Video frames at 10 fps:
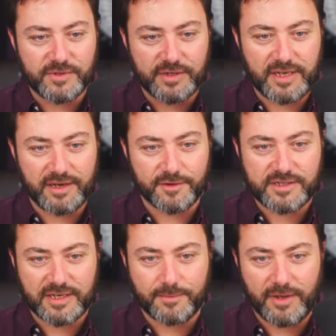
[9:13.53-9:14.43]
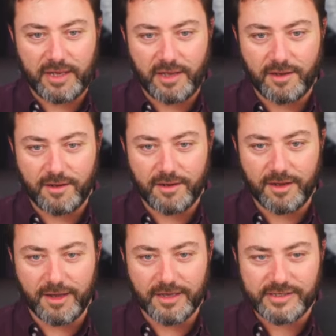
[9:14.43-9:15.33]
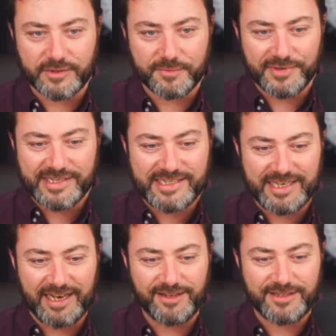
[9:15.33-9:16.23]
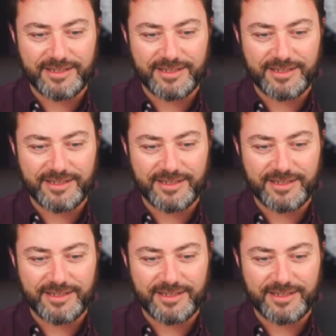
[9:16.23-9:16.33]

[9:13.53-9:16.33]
here has sent me some Skeleton